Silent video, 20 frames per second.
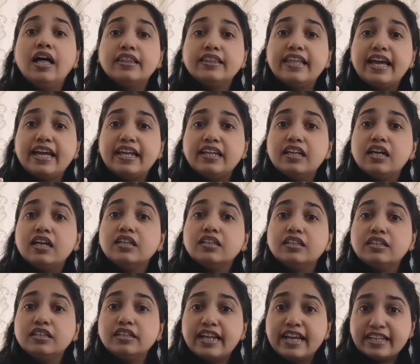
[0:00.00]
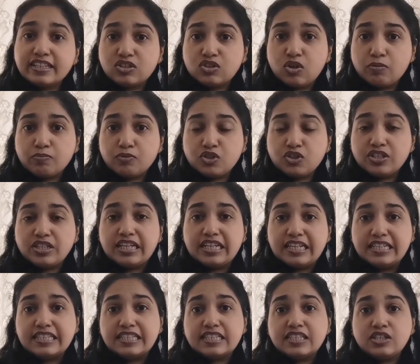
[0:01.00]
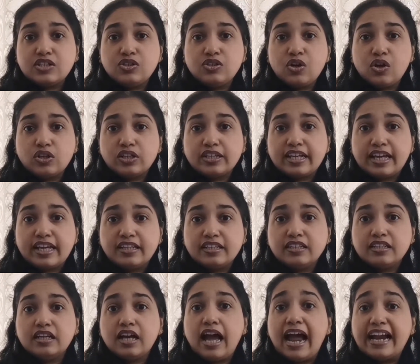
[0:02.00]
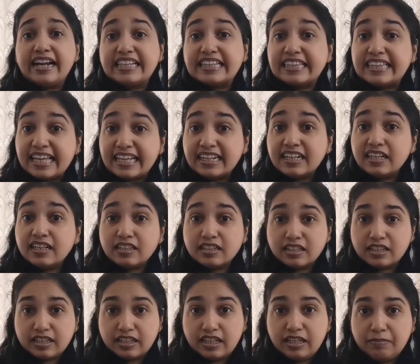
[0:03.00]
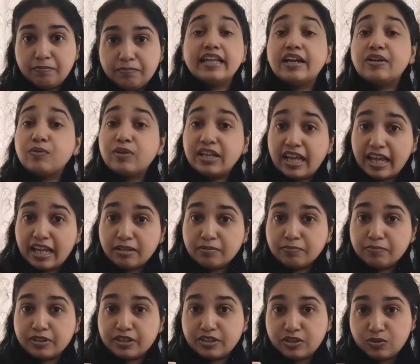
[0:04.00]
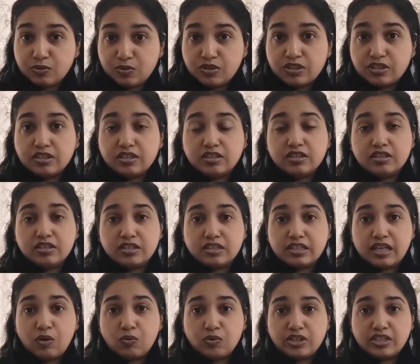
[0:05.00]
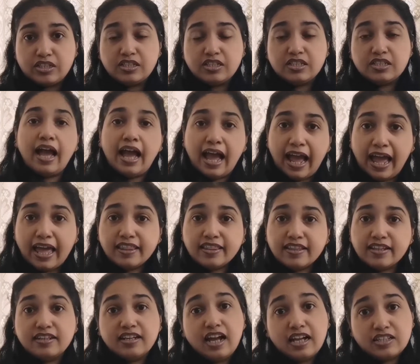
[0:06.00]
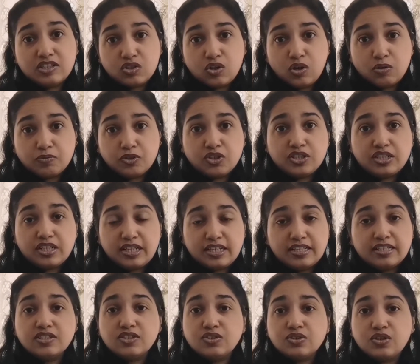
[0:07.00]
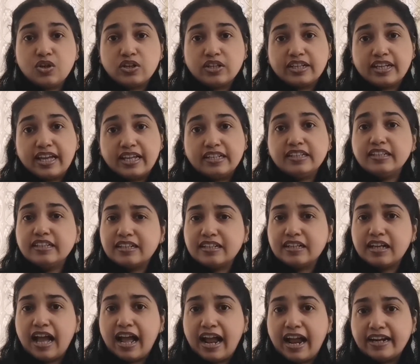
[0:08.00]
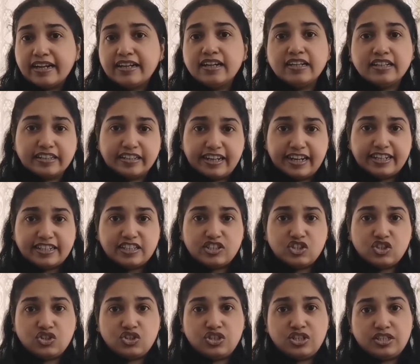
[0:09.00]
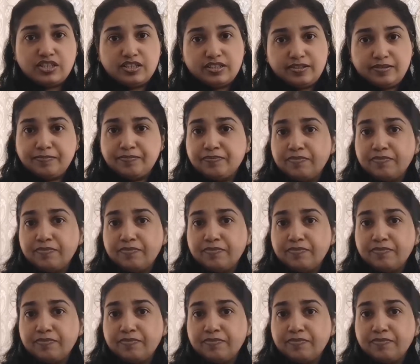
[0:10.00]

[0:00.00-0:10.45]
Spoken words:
Then the next option is, you all can add thick cream, that will help reduce the sourness. And the last option is, you all can add grated cheese.